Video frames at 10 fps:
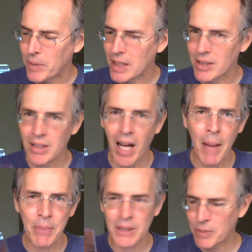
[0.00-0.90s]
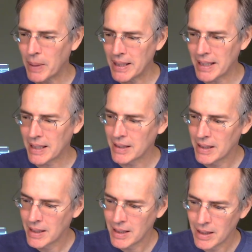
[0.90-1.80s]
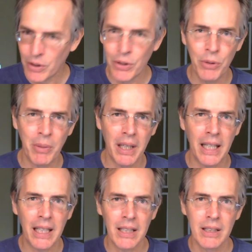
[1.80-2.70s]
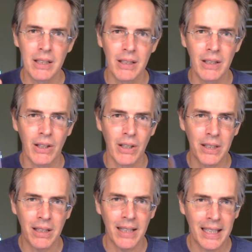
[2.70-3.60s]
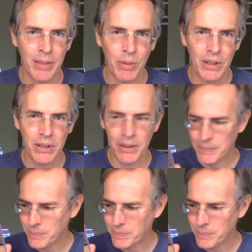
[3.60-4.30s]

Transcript: Stop spending new money on collectibles.